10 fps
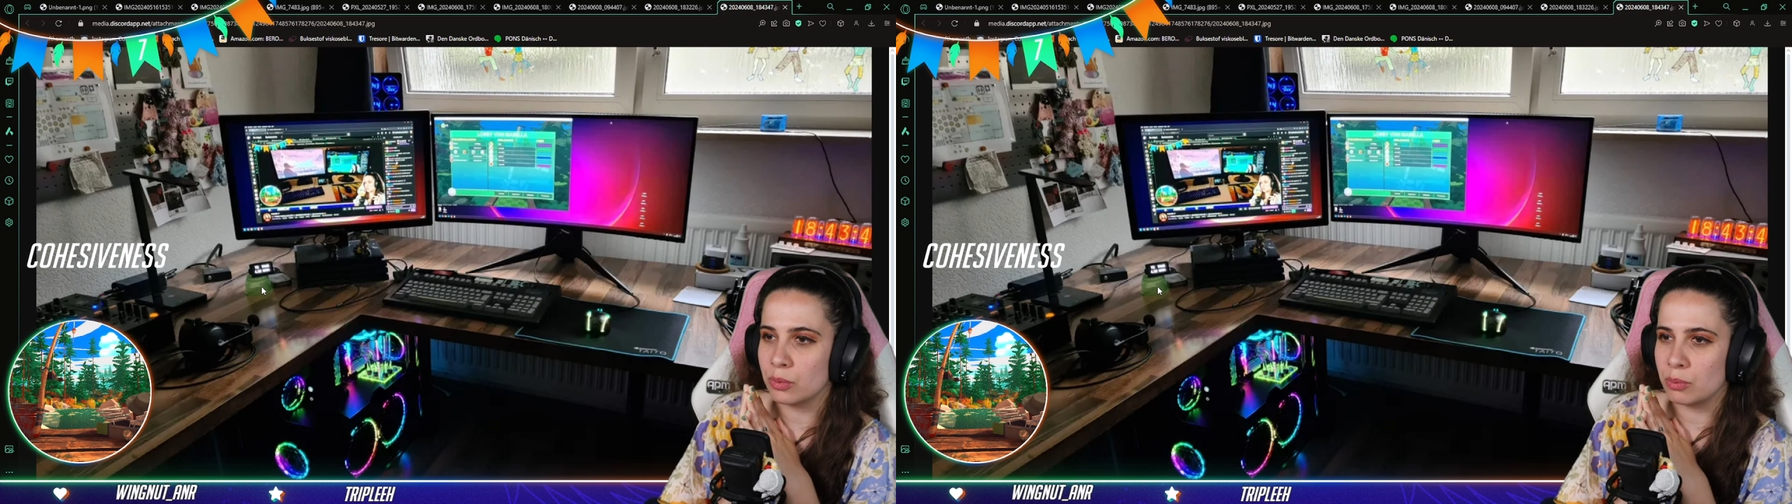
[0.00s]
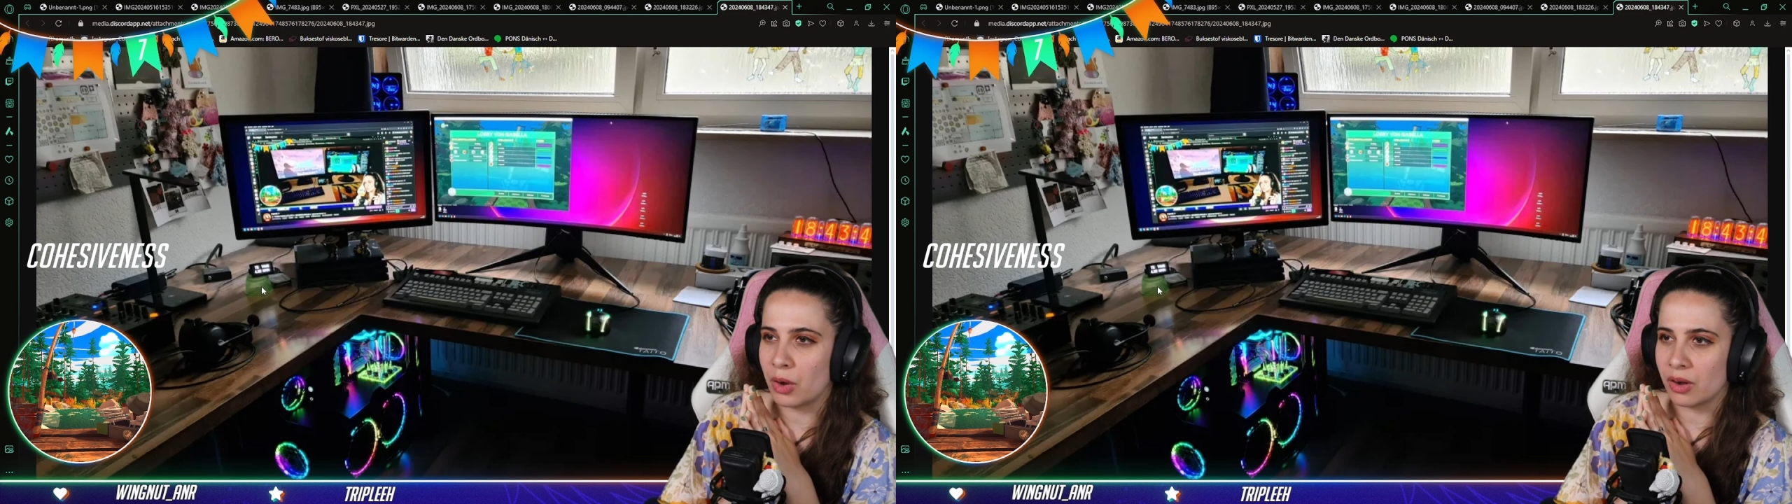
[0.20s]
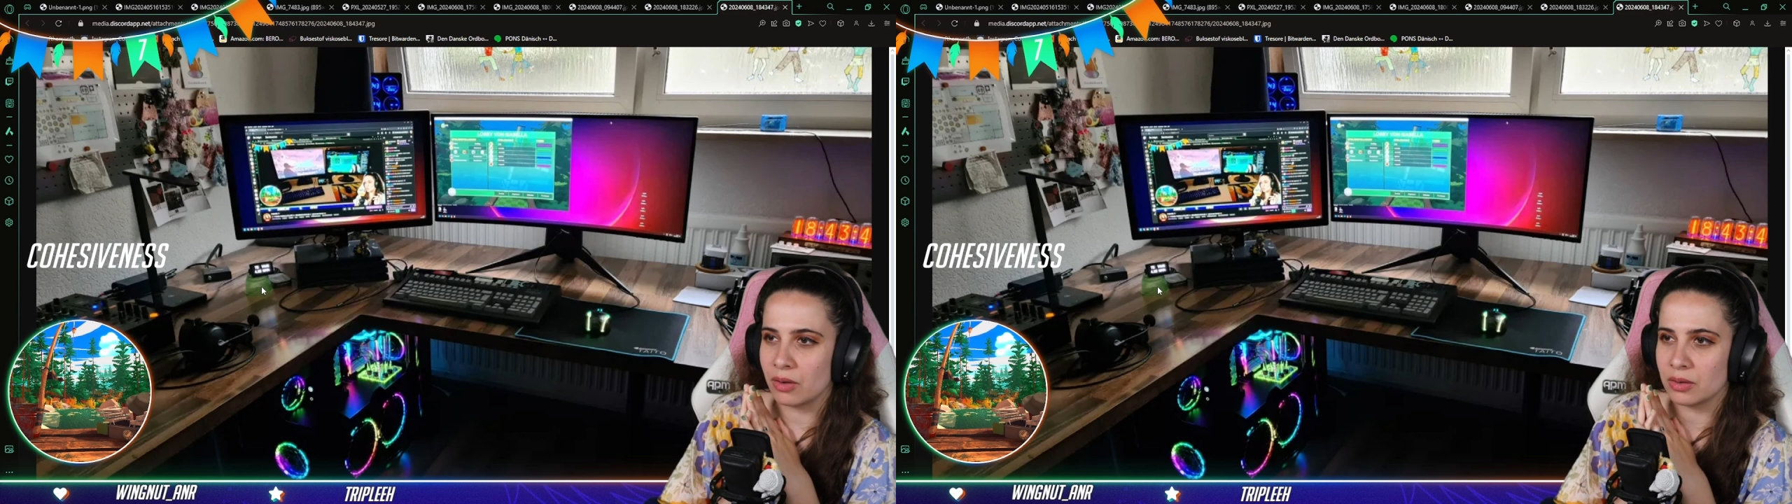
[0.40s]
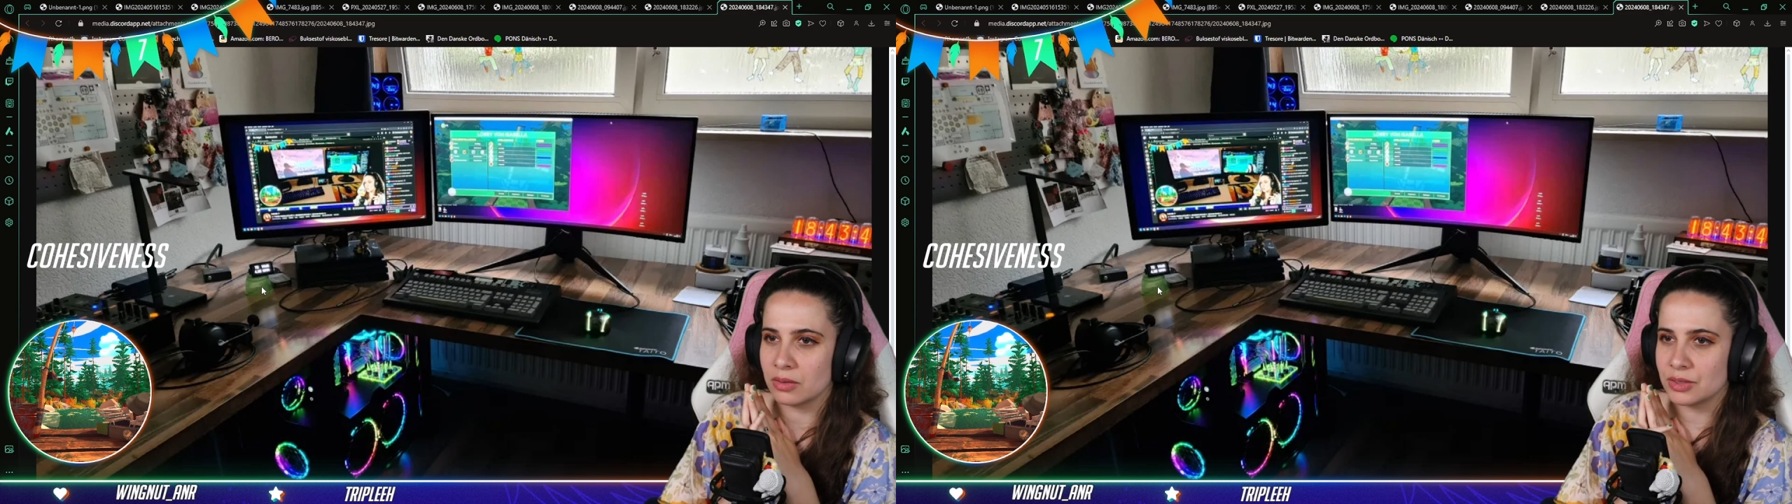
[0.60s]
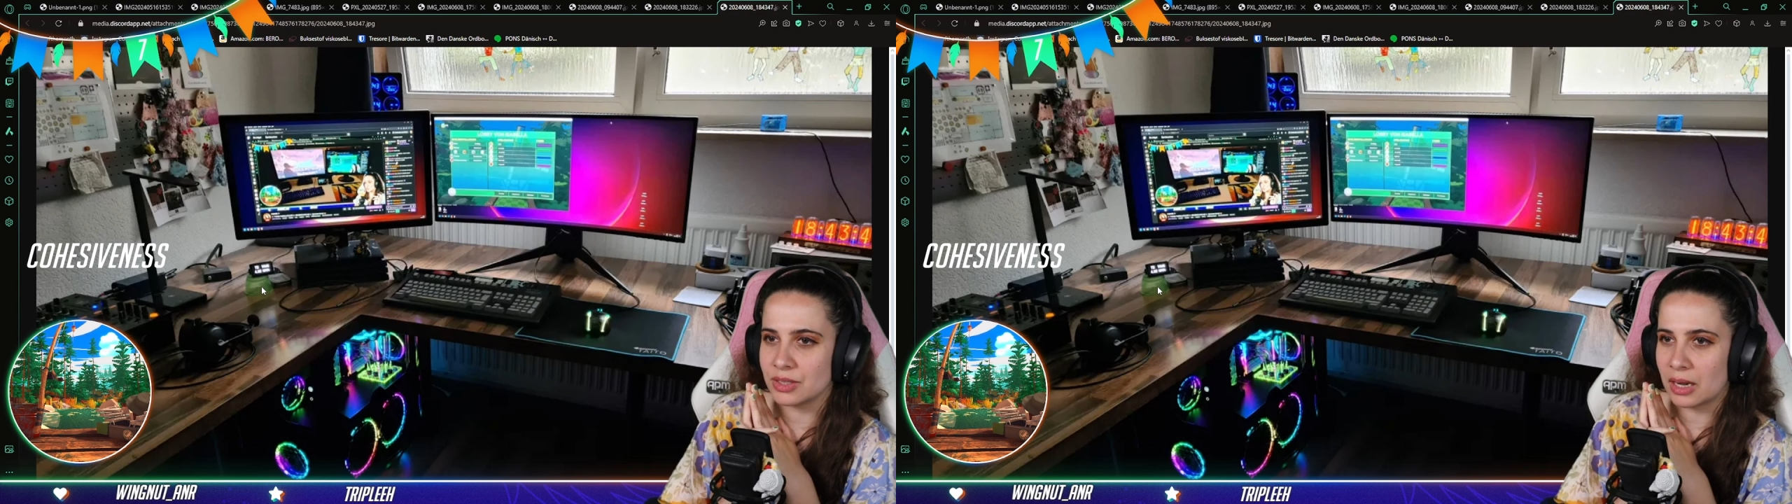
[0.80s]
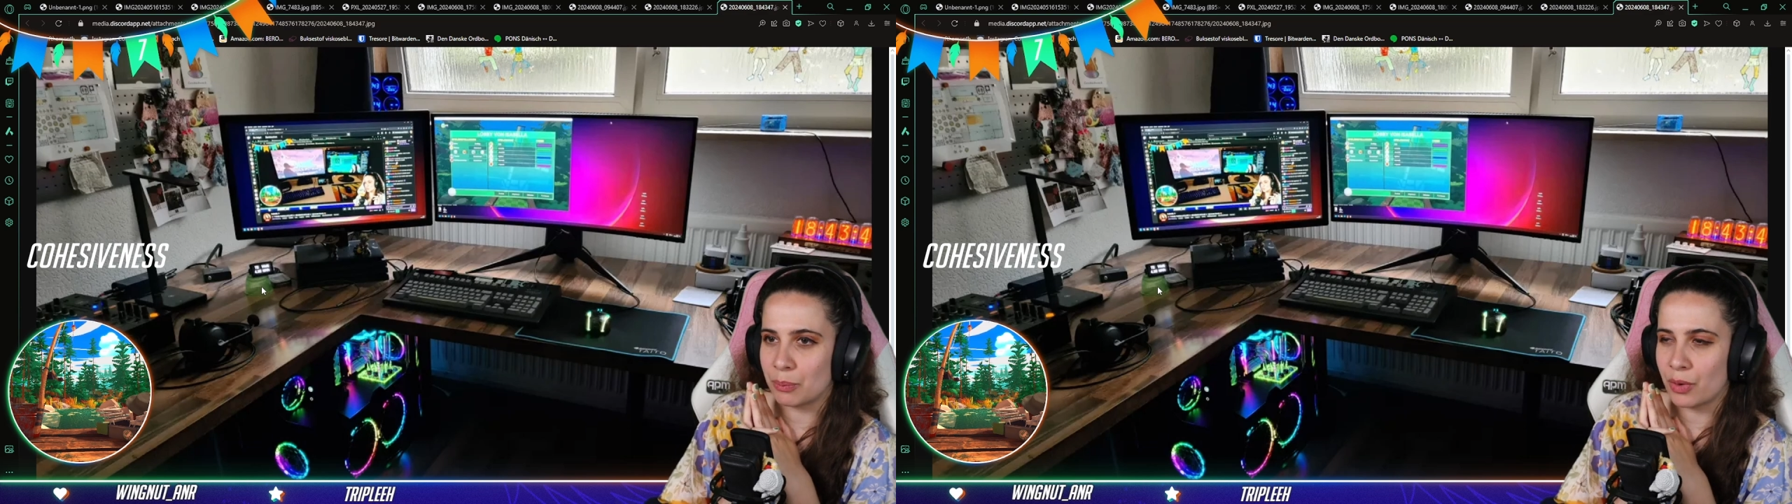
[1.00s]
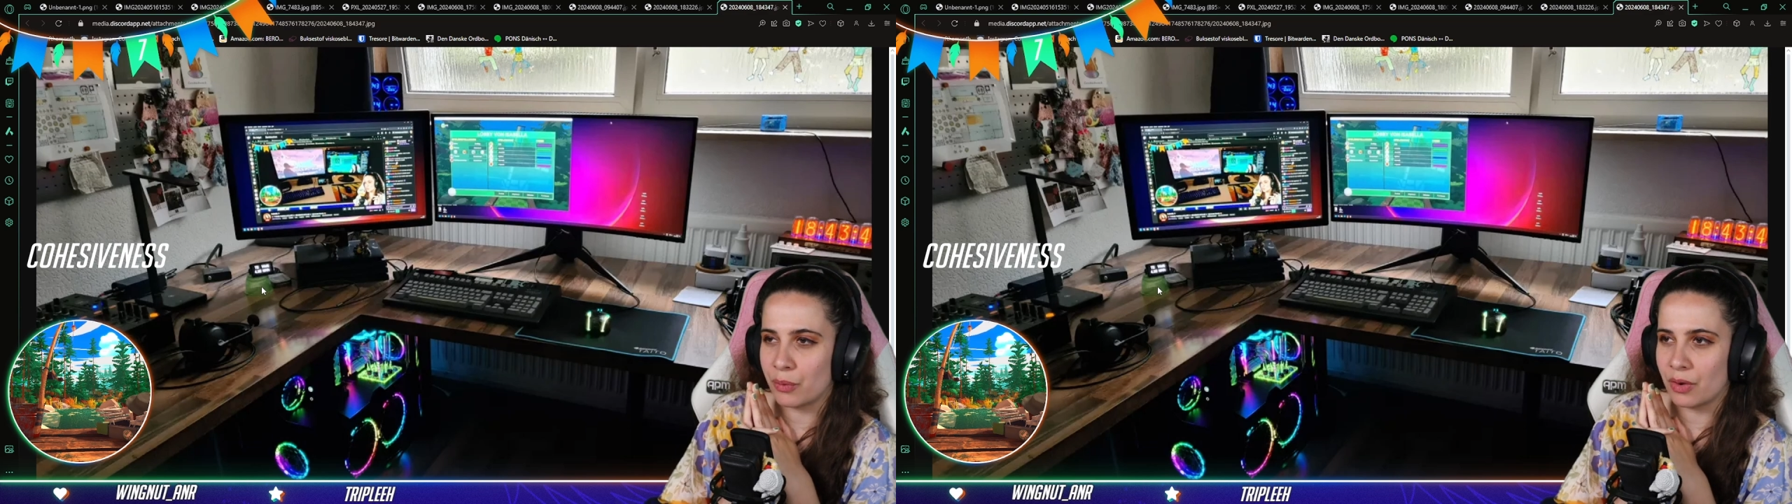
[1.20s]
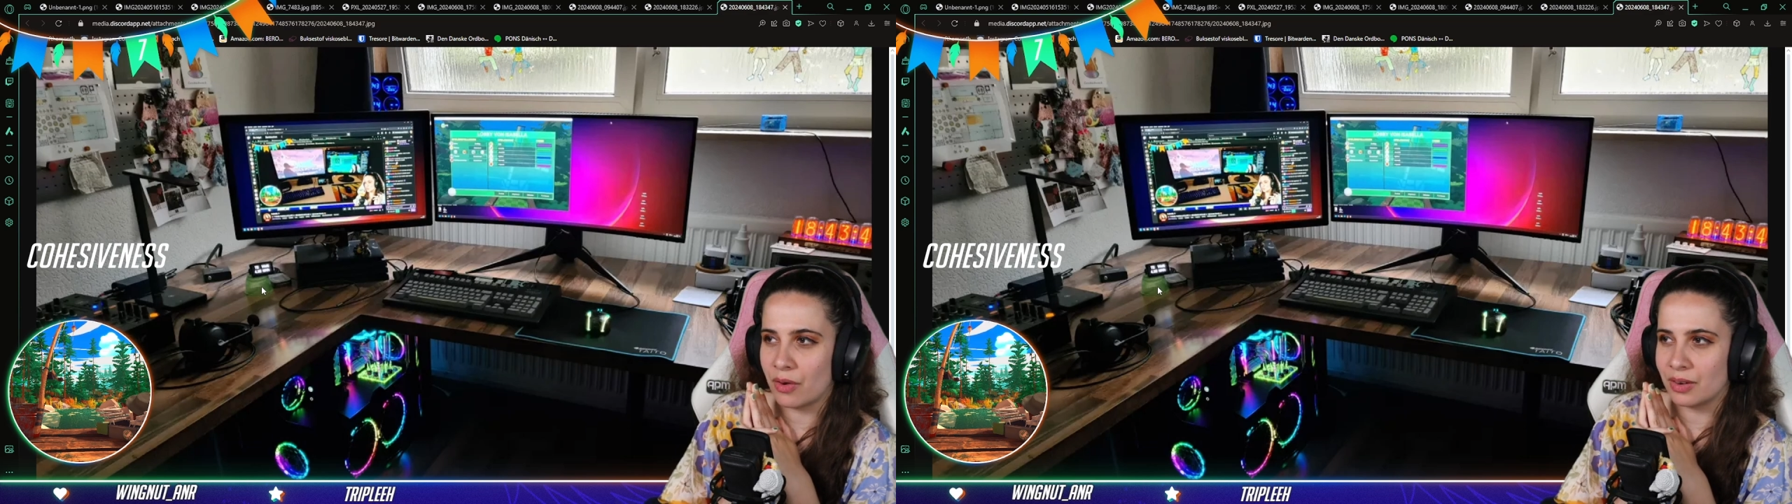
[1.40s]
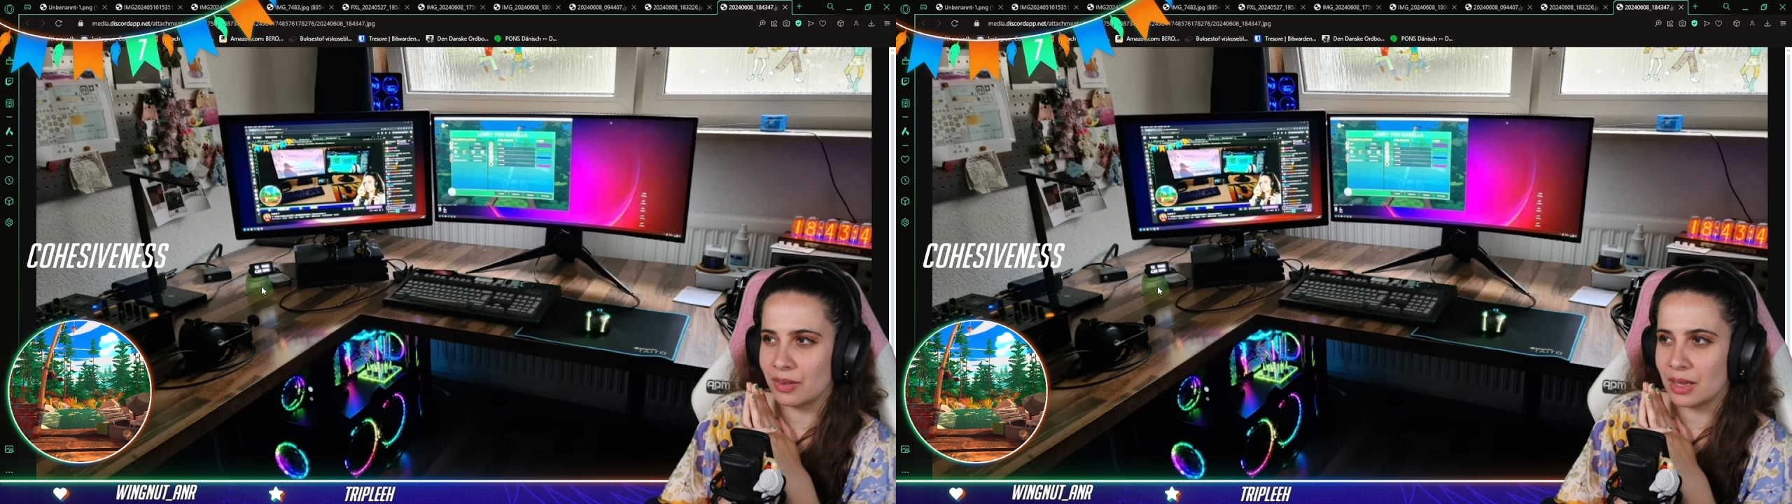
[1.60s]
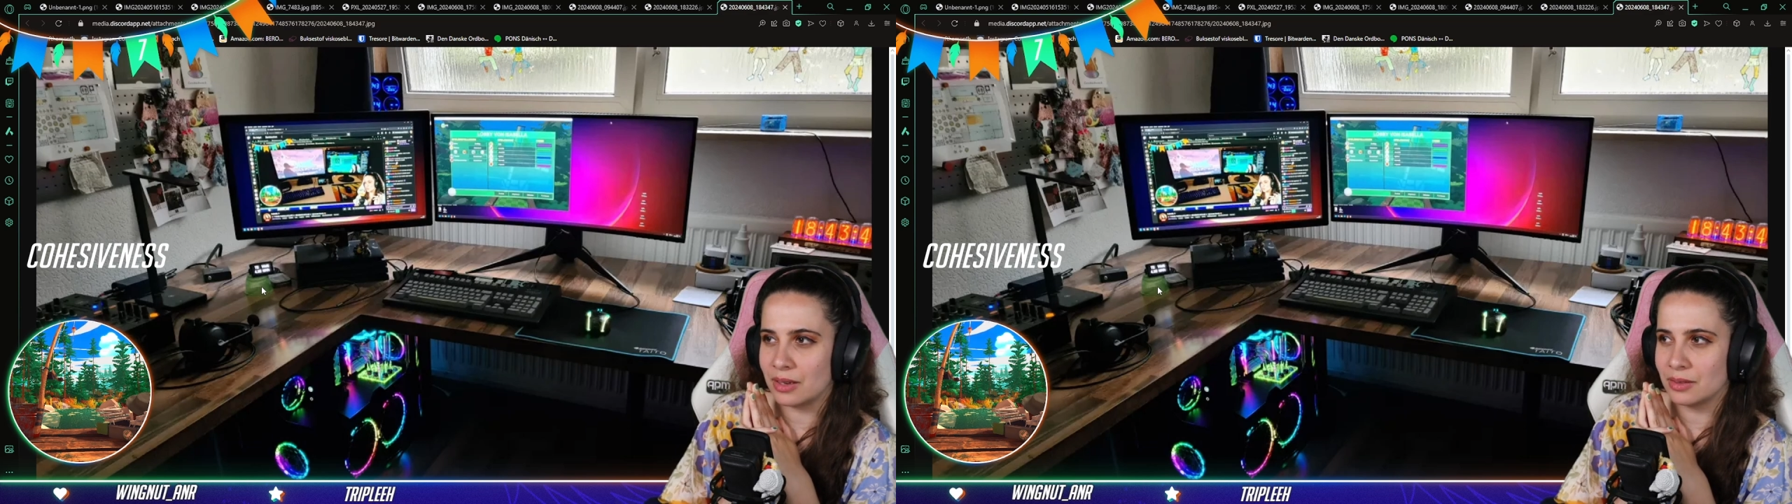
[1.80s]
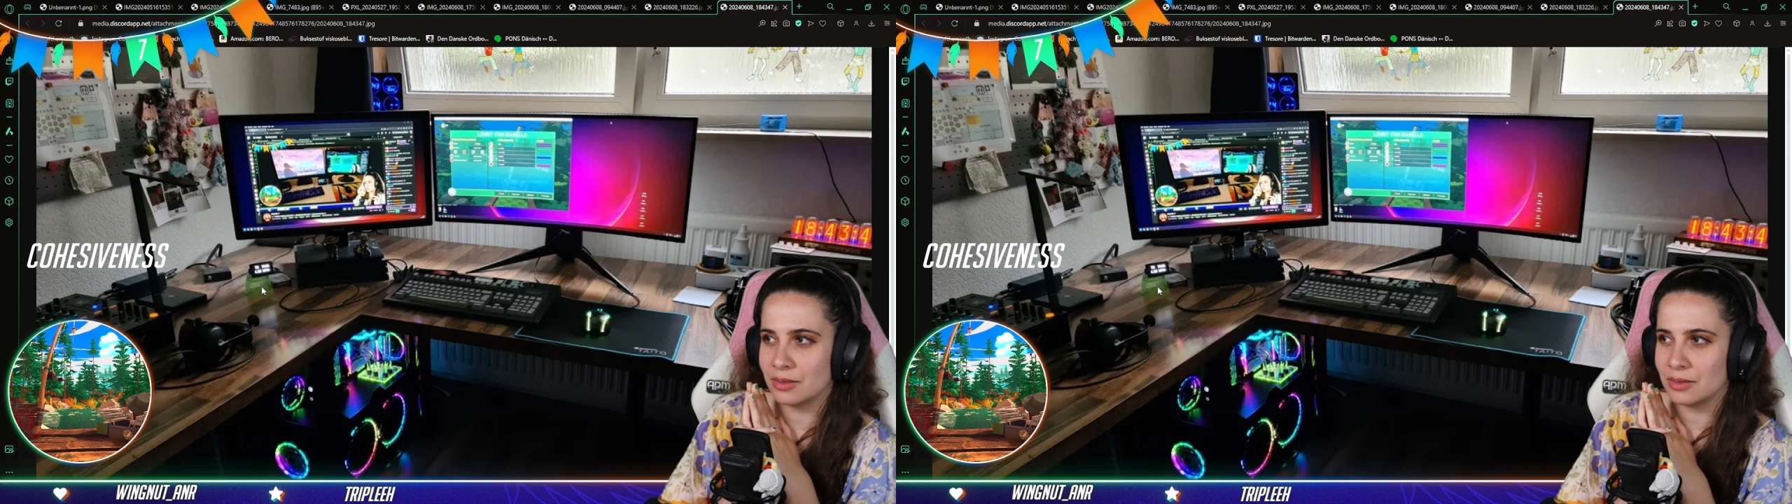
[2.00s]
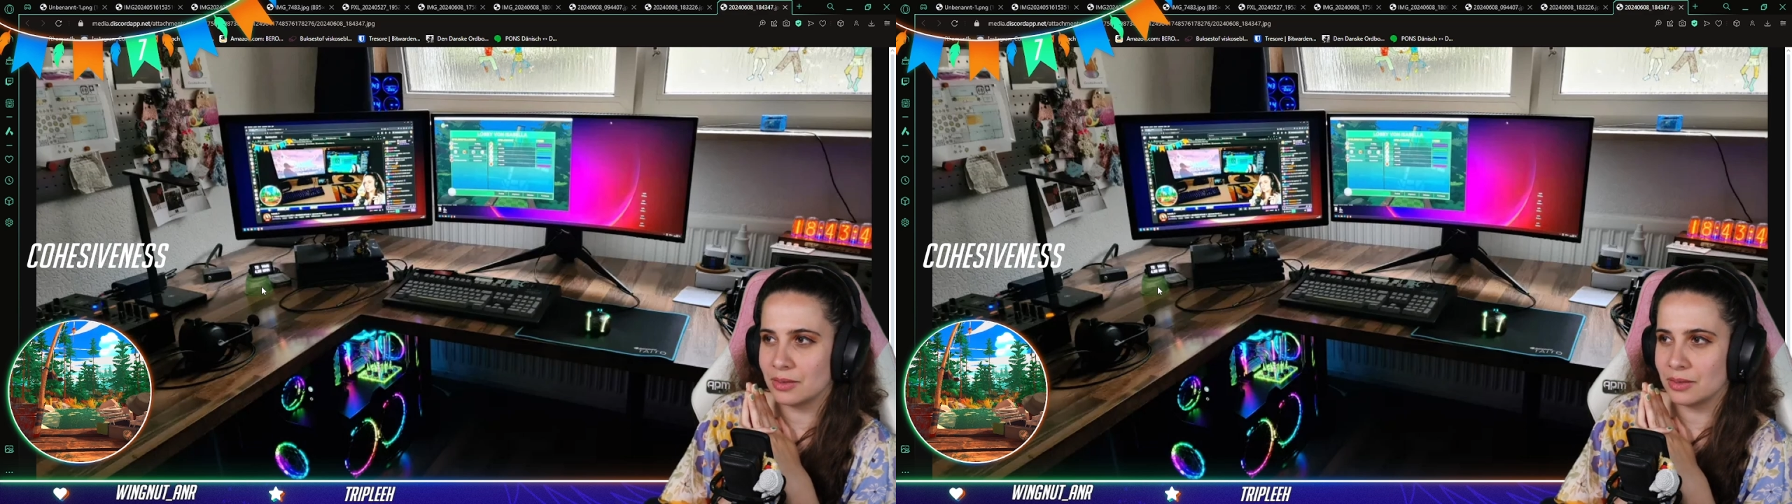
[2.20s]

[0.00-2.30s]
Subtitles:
modern setup going on and then